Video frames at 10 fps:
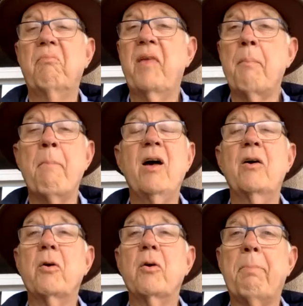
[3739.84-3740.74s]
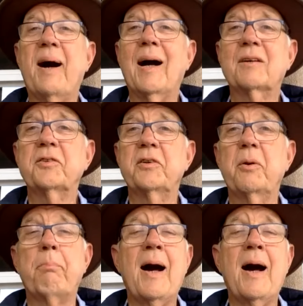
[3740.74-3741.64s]
they mail you a box and
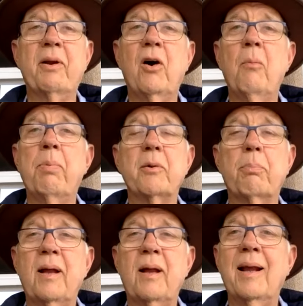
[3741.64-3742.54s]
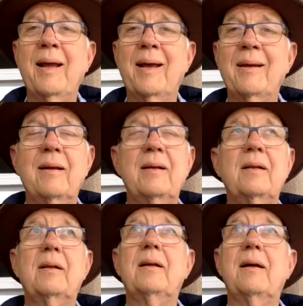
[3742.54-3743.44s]
you pop it open, you plug it in,
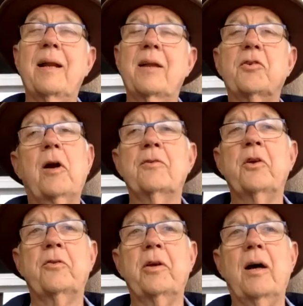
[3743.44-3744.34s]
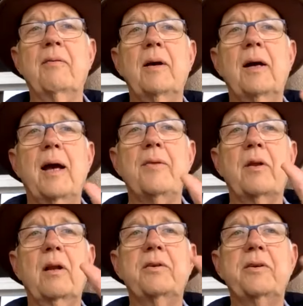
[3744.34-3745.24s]
and it starts itself. And
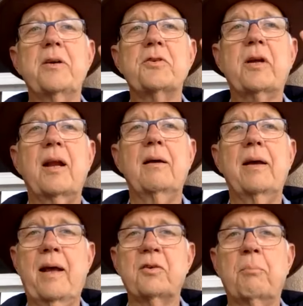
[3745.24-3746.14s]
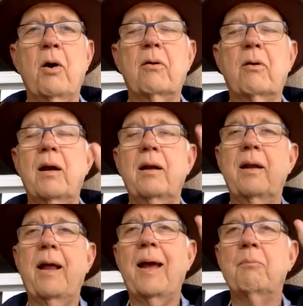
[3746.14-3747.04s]
the little dish kind of has a motor on it.
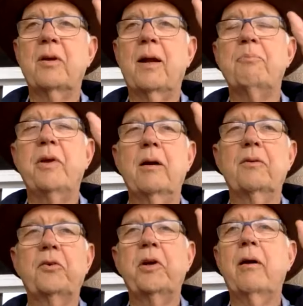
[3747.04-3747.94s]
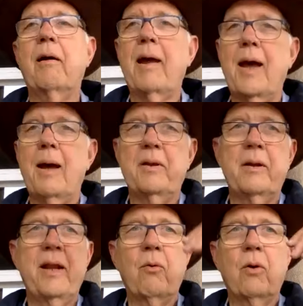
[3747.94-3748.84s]
It aims it up there and says, here I am. And
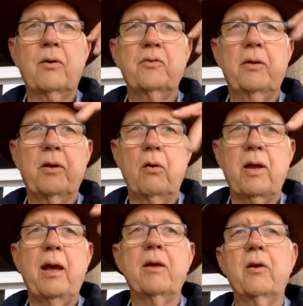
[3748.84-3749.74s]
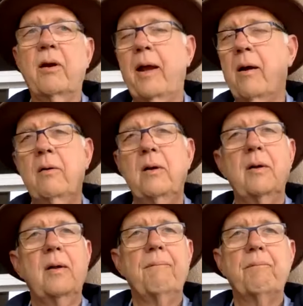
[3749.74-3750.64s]
the network says, okay, you're now,
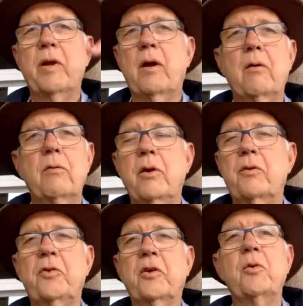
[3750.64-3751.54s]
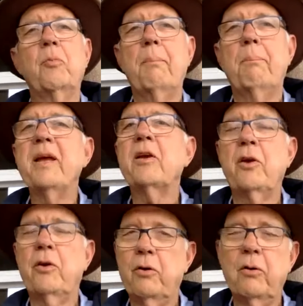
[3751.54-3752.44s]
you know, unit
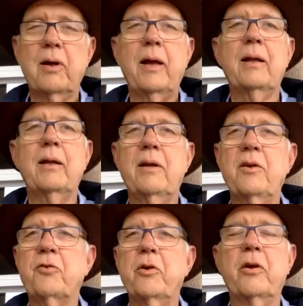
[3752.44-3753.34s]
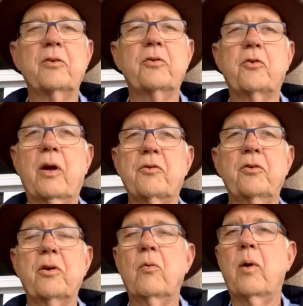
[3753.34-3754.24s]
61BQ, and these are your
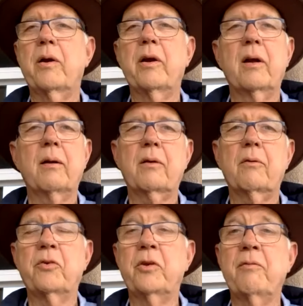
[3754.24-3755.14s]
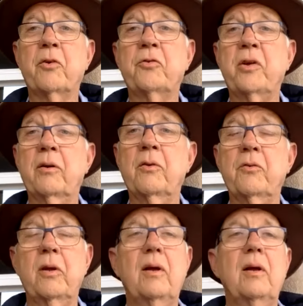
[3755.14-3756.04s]
instructions on where you're going to receive your
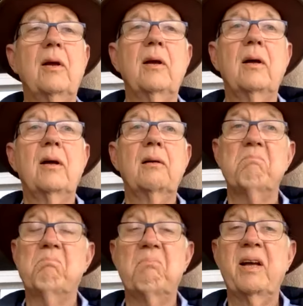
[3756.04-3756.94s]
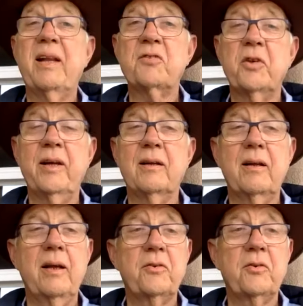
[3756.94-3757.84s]
signals. And that's it.
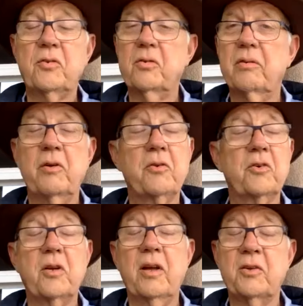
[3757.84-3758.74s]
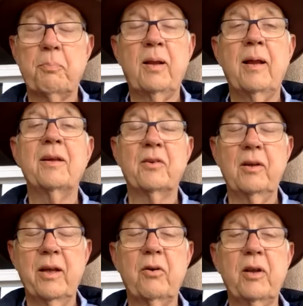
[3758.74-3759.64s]
It's
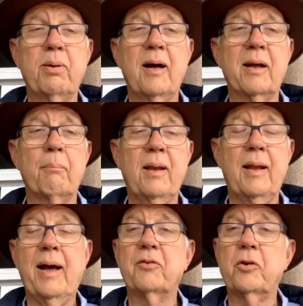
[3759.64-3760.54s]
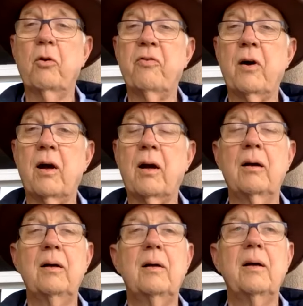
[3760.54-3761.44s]
literally plug and play so far.
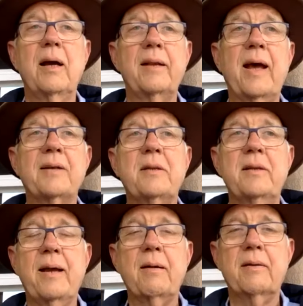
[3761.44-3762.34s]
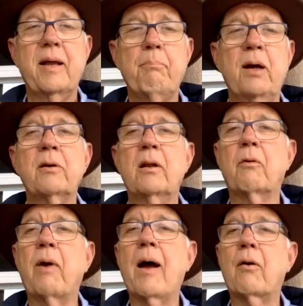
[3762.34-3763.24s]
And that they bundle a
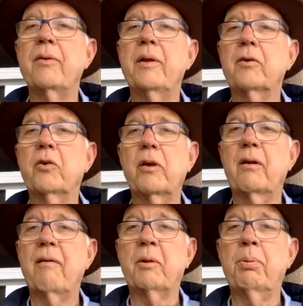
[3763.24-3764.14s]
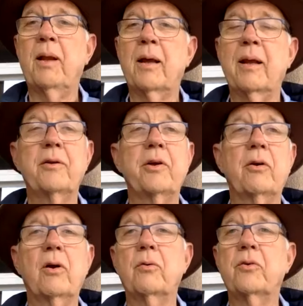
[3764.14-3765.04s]
router in there so you don't have to plug it into
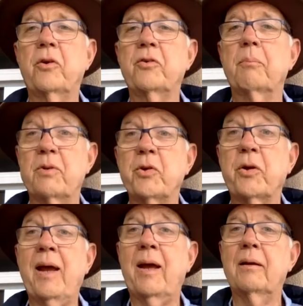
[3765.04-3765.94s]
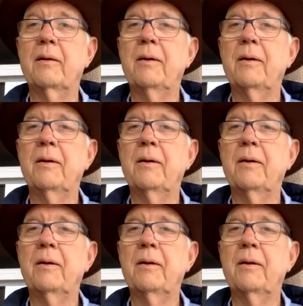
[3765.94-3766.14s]
your own system, but you can,